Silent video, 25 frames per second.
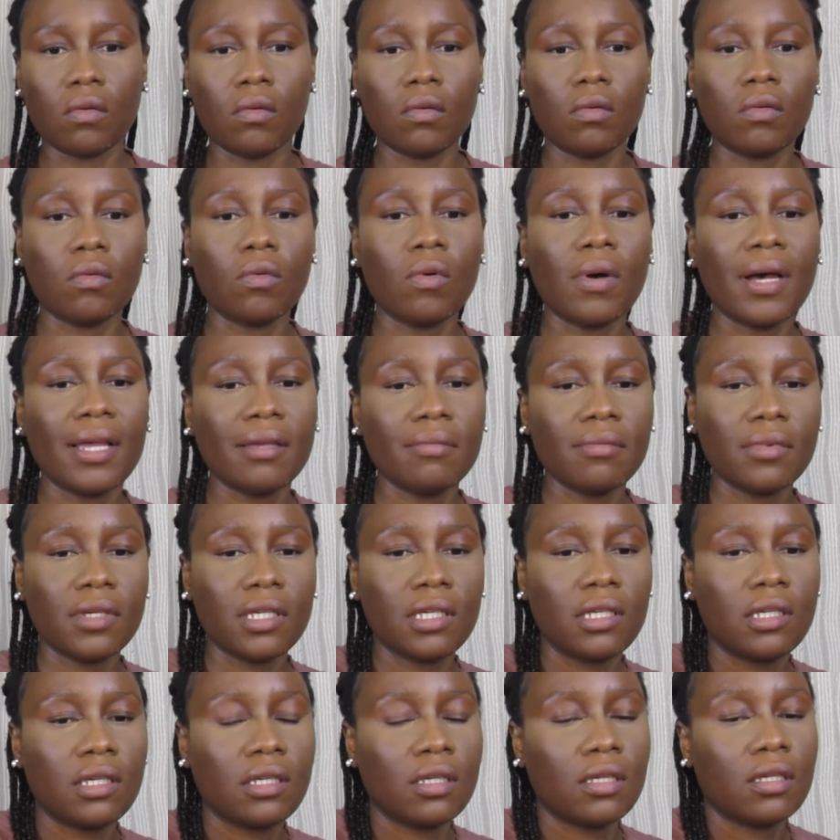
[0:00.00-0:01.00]
Why
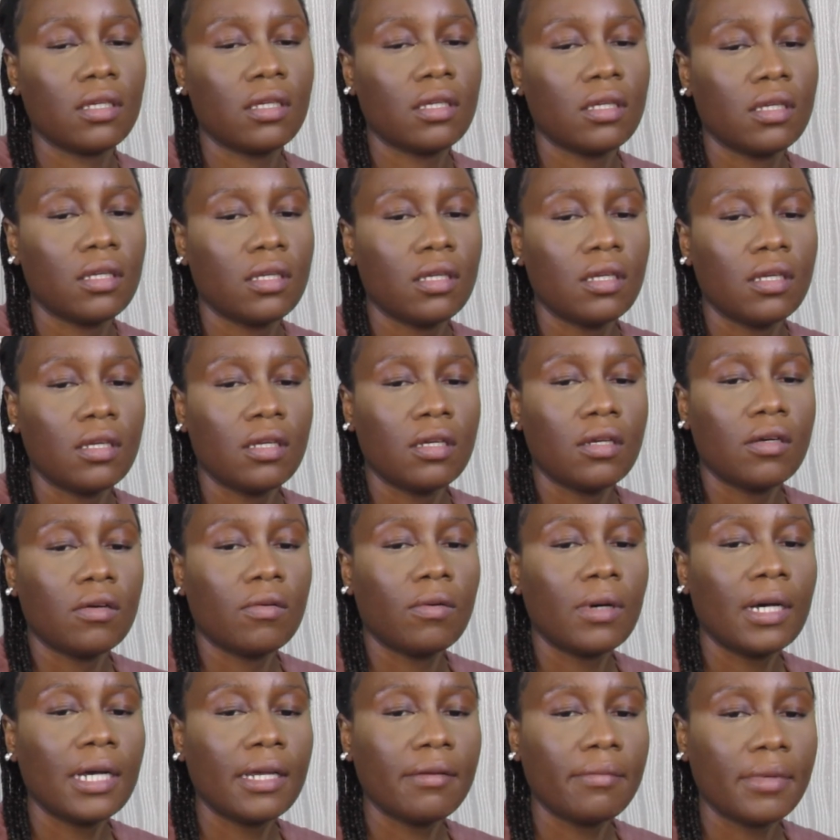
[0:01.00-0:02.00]
me?
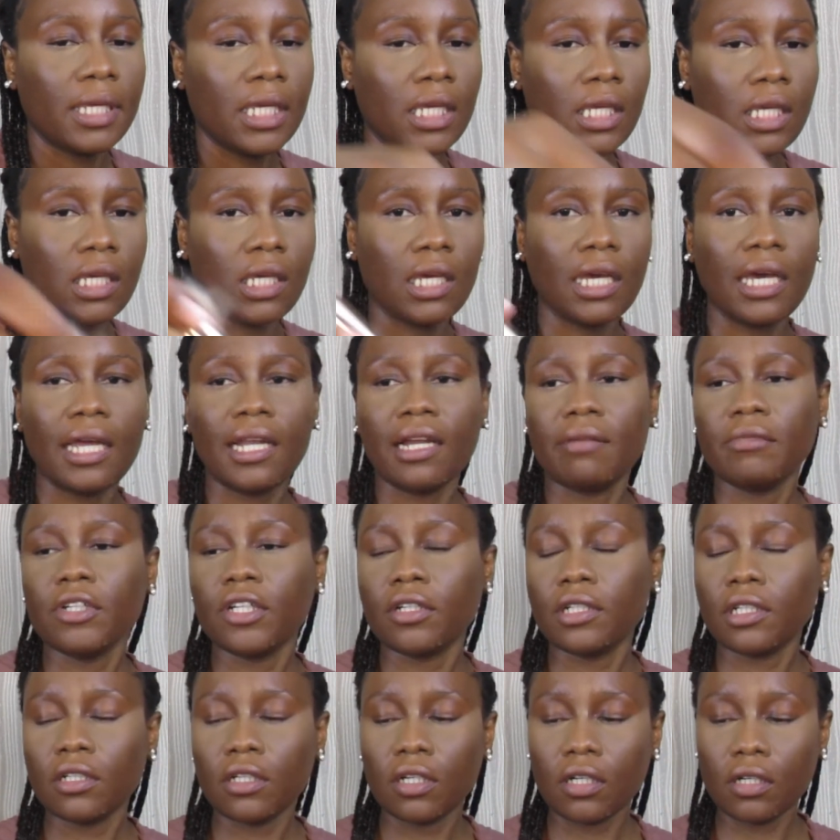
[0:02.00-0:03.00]
Why me? And I'm
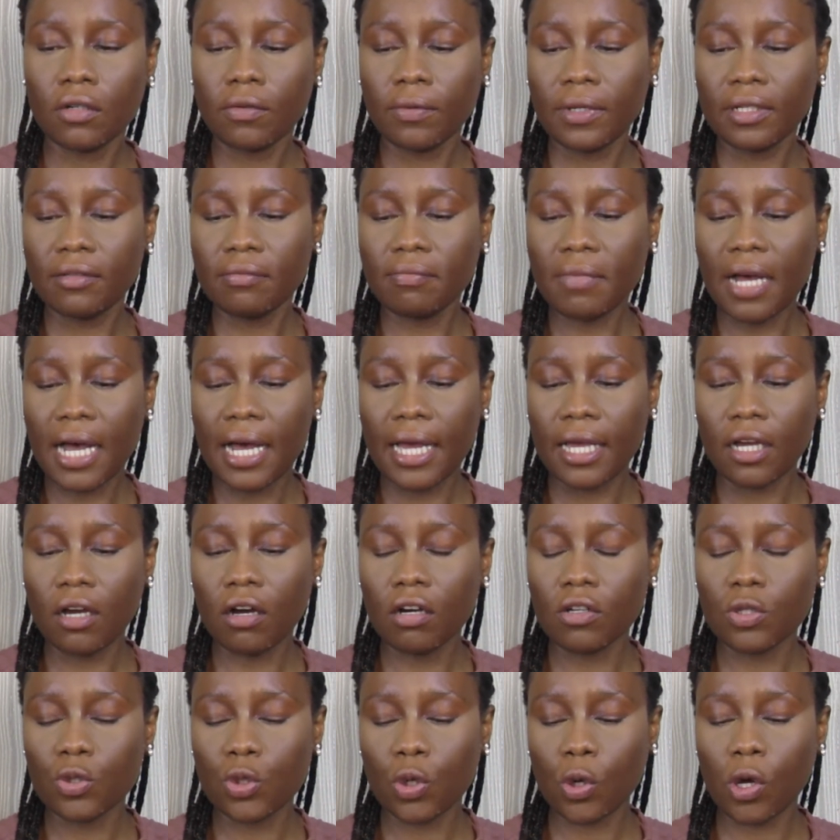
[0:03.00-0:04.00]
gonna go with my
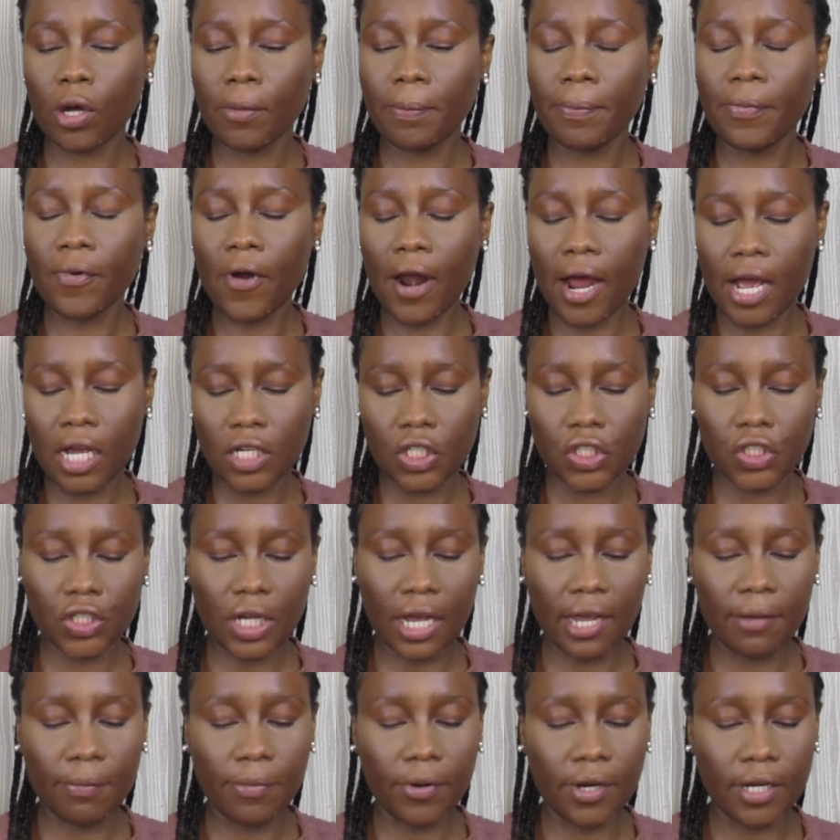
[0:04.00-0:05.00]
contour brush.
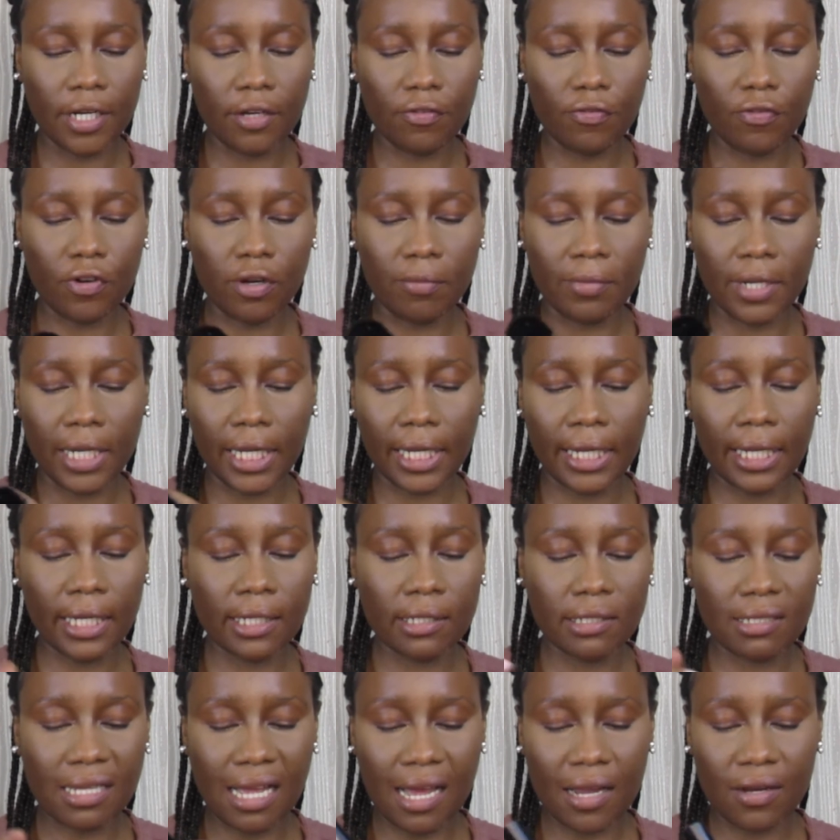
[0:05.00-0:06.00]
I bought it from
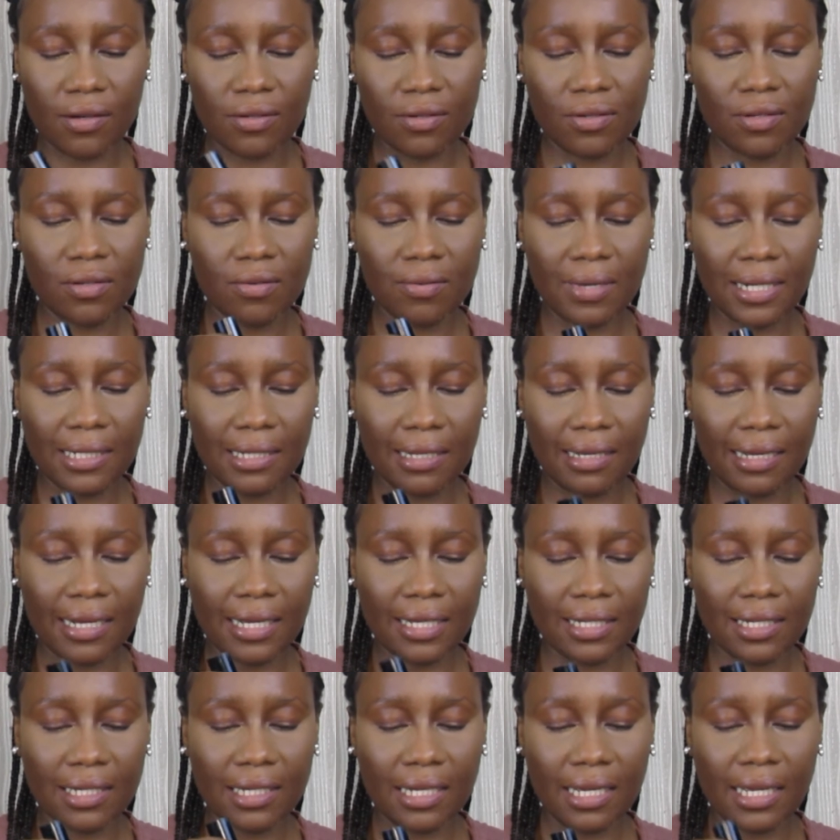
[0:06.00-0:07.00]
Clicks. I don't know what
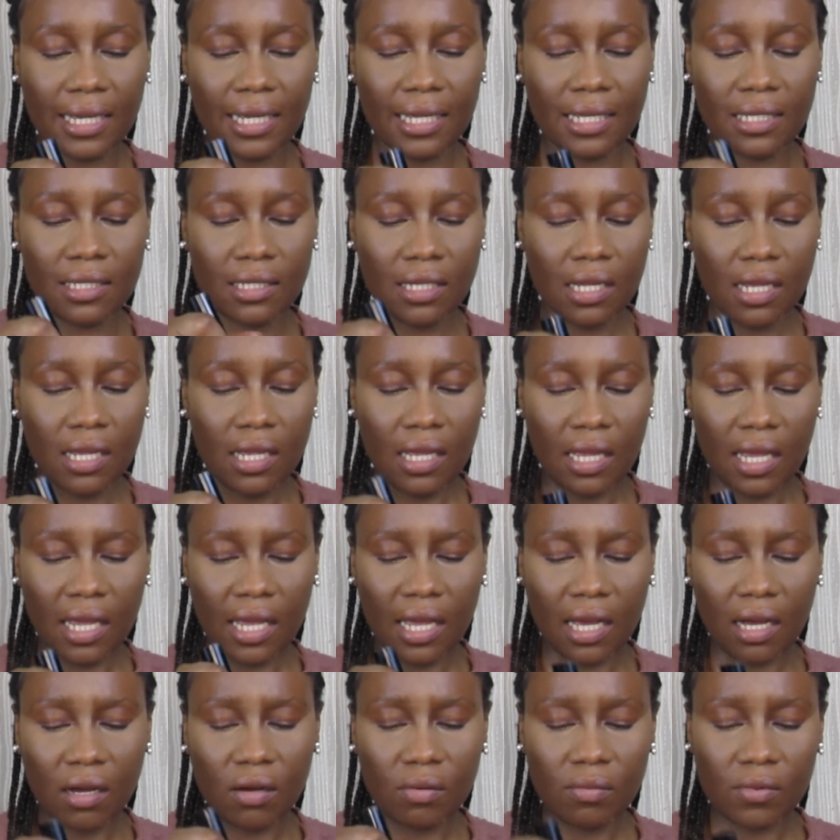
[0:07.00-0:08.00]
line it is.
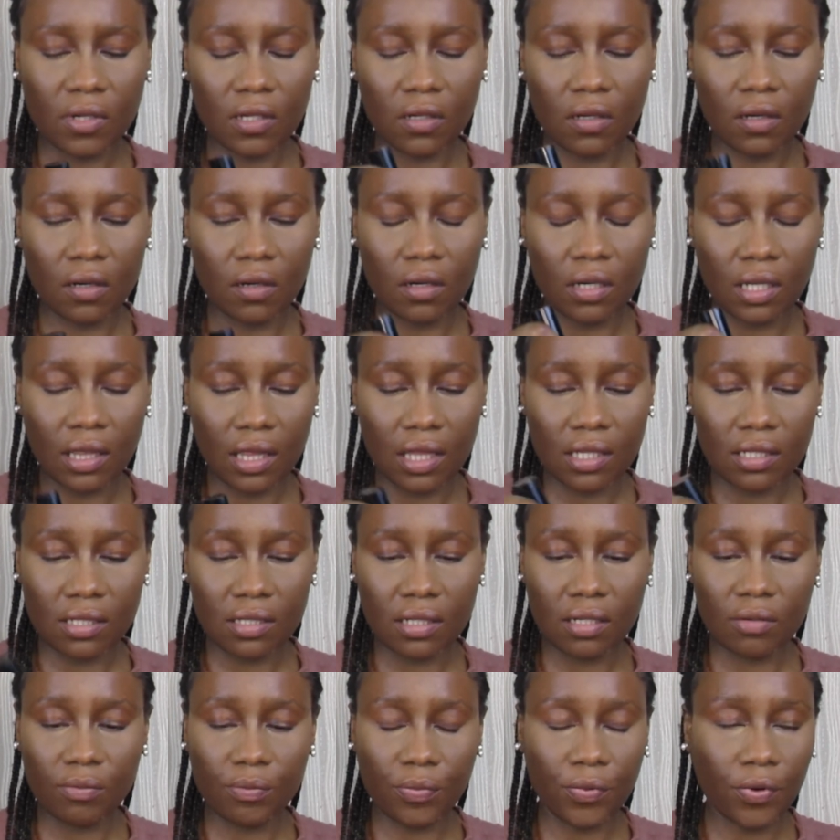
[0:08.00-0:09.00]
Oh my god, this
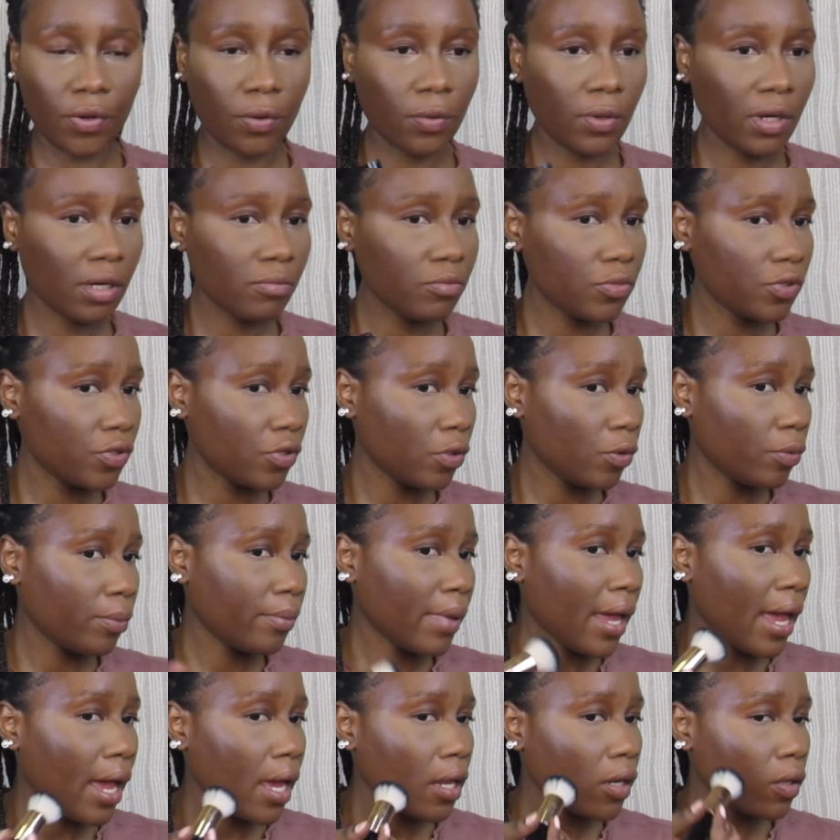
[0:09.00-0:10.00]
thing broke. I'm so
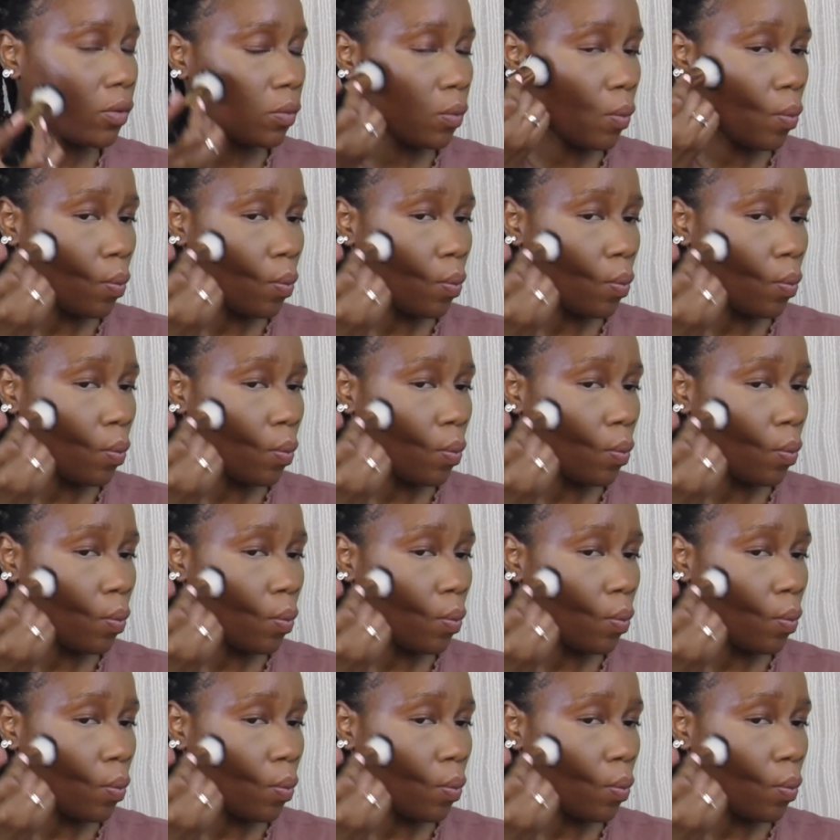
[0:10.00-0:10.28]
mad.